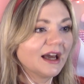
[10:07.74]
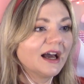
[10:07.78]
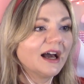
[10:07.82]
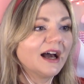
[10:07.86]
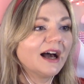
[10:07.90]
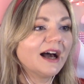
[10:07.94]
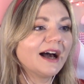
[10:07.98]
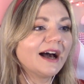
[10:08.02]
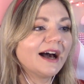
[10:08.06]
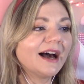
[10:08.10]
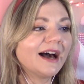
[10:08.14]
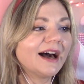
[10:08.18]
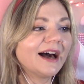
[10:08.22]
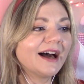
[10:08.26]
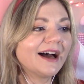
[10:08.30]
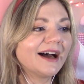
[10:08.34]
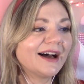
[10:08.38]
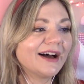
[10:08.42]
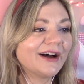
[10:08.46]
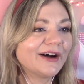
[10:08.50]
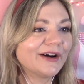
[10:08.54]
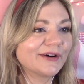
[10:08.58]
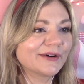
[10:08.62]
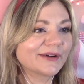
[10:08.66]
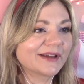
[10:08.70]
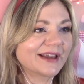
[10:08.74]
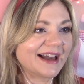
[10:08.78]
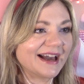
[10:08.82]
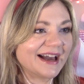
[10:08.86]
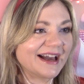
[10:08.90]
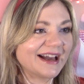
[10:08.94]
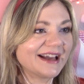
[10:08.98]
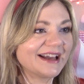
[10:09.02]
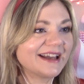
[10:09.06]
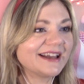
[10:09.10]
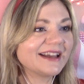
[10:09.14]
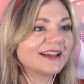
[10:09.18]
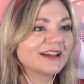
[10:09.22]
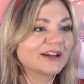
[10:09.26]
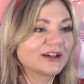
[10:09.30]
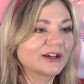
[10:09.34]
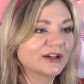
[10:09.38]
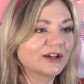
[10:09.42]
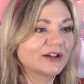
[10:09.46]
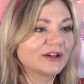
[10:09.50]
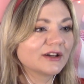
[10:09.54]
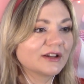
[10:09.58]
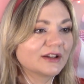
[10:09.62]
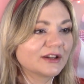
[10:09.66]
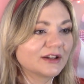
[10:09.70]
Oh, okay.
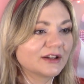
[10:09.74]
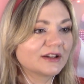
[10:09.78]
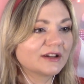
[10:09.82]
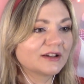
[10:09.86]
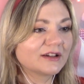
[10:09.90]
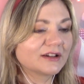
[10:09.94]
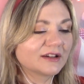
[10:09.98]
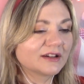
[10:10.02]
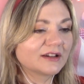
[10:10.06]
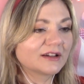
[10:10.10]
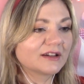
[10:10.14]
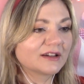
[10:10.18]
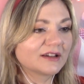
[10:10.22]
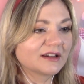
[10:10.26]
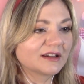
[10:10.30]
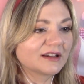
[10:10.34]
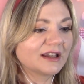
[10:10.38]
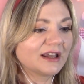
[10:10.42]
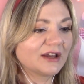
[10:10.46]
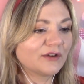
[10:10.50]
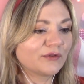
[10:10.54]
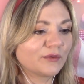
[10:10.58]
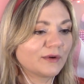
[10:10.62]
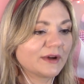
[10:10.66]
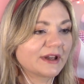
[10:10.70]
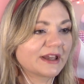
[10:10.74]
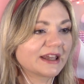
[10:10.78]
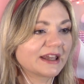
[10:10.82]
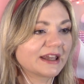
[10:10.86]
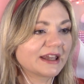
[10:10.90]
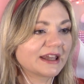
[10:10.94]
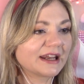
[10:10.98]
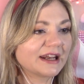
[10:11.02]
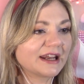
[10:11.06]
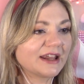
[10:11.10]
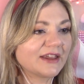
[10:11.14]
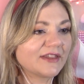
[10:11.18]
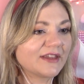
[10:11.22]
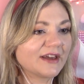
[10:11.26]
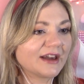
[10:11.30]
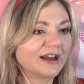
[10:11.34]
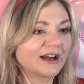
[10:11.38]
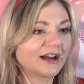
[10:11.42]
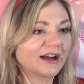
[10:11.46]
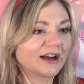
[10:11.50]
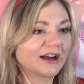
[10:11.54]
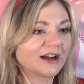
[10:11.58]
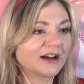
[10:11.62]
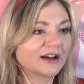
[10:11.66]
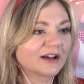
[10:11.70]
If we can get in
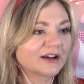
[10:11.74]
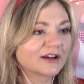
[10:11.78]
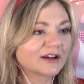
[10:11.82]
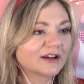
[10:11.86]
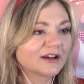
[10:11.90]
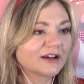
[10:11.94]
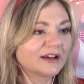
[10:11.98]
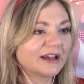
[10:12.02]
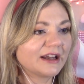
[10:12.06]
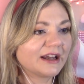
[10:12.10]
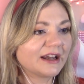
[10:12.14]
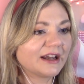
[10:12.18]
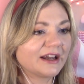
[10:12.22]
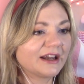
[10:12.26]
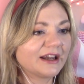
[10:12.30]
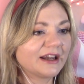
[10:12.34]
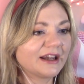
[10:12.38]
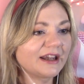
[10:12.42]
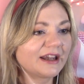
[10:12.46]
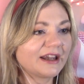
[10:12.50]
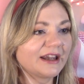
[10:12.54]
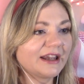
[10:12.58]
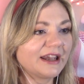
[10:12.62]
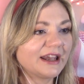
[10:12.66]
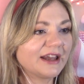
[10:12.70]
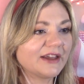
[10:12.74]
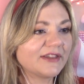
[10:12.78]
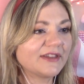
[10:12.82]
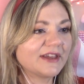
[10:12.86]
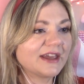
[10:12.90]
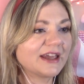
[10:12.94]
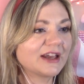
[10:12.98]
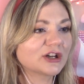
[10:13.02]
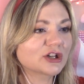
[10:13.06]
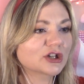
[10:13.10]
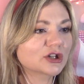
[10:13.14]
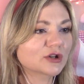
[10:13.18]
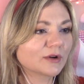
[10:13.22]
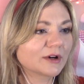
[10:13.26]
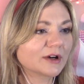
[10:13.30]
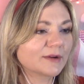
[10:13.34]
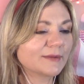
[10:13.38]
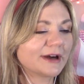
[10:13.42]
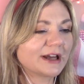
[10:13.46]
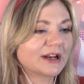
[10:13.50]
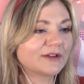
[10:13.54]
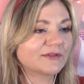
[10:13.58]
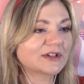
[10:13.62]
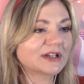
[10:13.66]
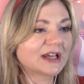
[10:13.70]
there in the short
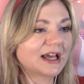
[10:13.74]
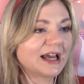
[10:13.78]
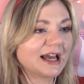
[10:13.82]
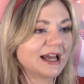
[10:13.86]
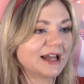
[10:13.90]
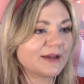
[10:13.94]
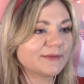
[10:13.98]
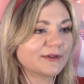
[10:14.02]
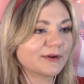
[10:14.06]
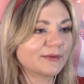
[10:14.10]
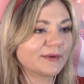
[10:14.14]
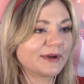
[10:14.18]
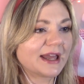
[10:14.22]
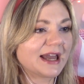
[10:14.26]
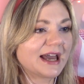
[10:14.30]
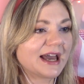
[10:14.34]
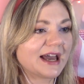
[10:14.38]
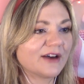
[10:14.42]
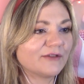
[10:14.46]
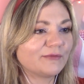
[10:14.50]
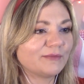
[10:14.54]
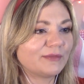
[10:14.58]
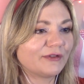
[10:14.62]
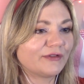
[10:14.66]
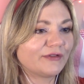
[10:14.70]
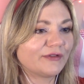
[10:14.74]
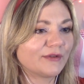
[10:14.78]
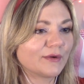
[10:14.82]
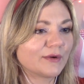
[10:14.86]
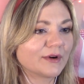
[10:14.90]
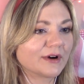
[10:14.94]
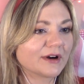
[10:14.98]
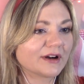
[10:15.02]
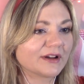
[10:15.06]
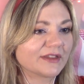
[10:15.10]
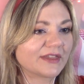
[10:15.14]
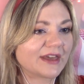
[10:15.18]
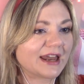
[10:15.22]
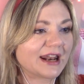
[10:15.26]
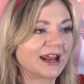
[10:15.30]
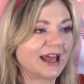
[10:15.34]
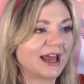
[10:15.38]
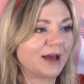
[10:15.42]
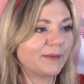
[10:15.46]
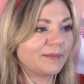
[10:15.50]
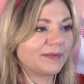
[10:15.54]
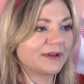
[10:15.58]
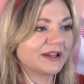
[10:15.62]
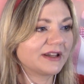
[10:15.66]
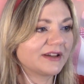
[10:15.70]
amount of time that we have before that
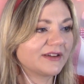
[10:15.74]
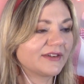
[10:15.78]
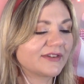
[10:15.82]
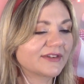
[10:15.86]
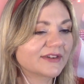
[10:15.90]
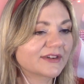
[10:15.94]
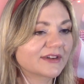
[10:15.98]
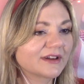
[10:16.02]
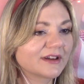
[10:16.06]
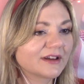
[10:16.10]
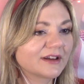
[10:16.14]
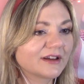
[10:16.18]
happens.